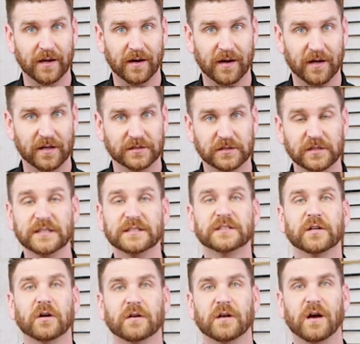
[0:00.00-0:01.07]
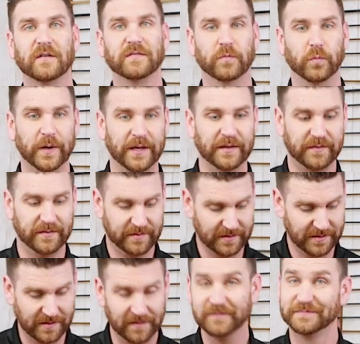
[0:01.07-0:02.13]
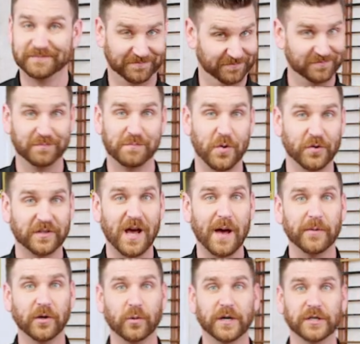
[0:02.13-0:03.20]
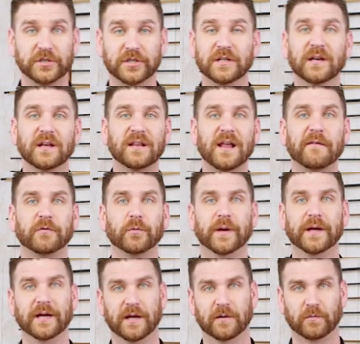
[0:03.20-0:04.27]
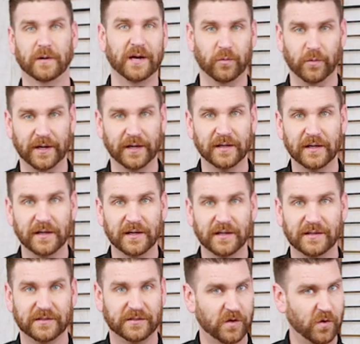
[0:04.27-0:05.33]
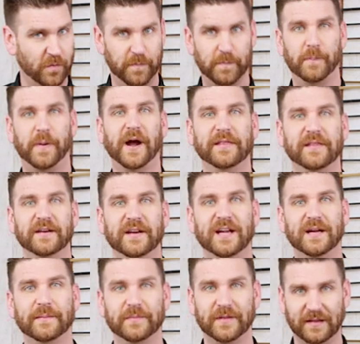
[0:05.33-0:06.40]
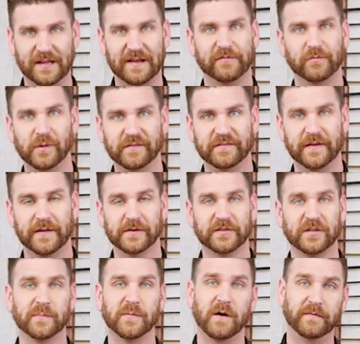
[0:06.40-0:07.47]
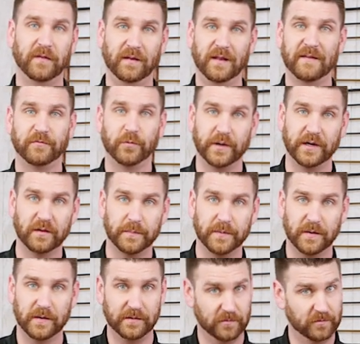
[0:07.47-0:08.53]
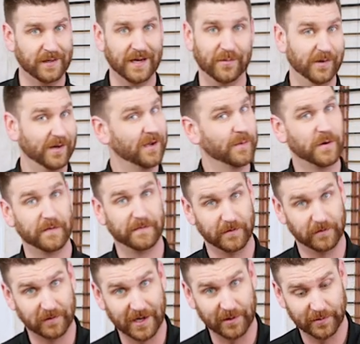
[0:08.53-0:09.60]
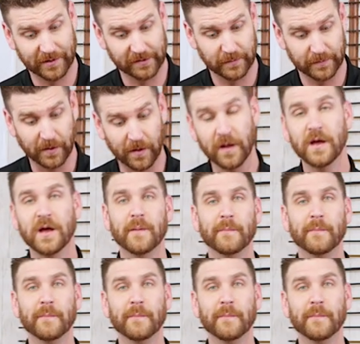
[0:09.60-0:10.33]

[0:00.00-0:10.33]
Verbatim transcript: Uh, so let's start off with uh, most common question, left wing and right wing. So by the name, the left wing feathers come off the left wing of the bird, the right wing come off of the right wing of the bird.